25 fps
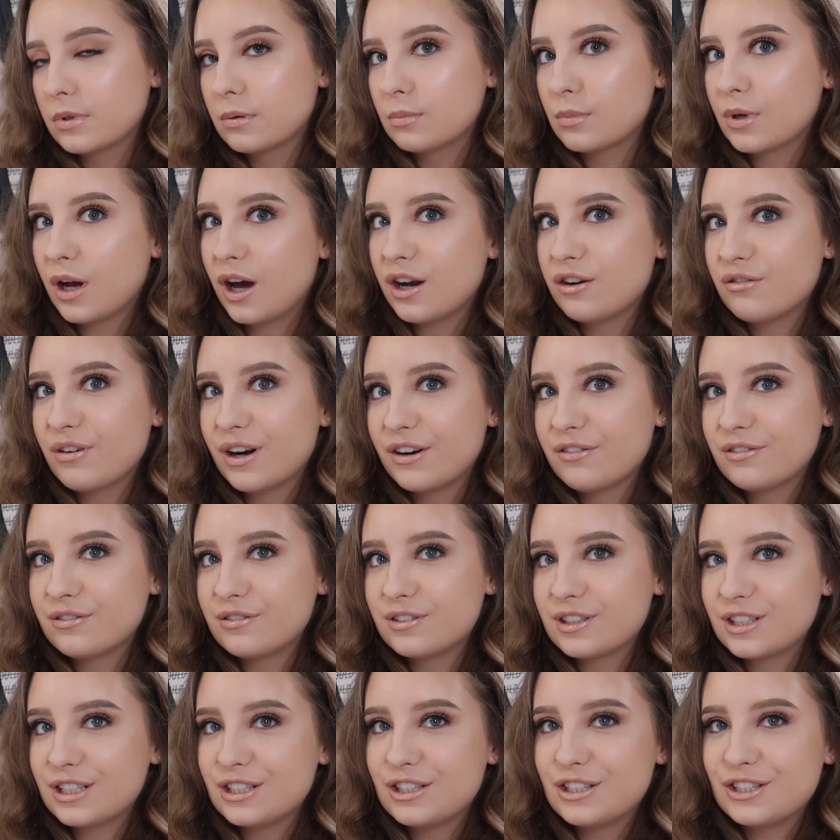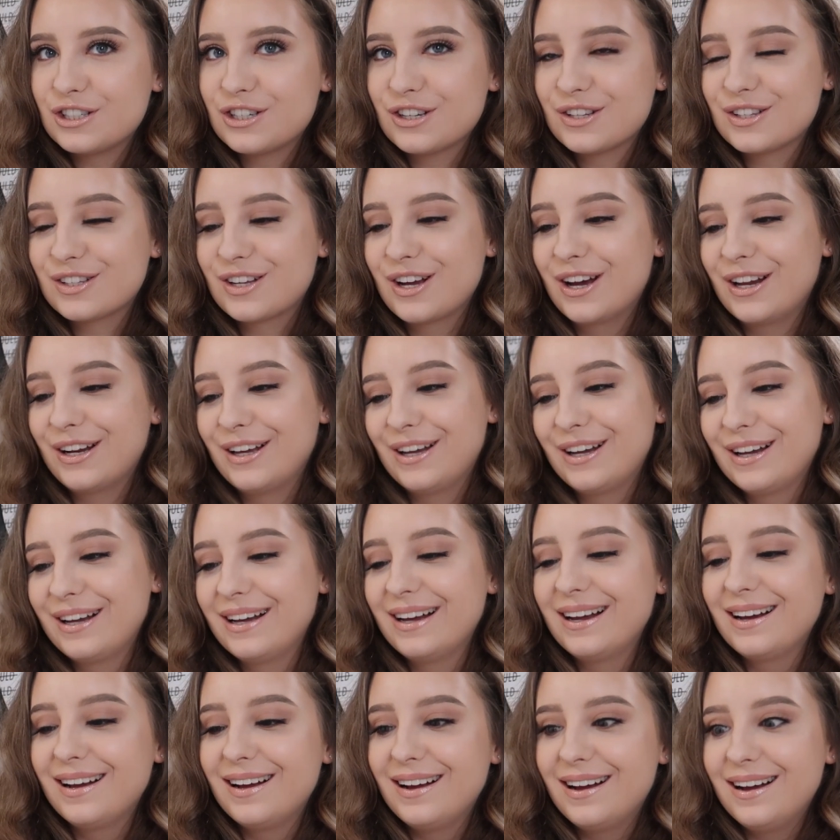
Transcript: I'm kind of ready to just kind of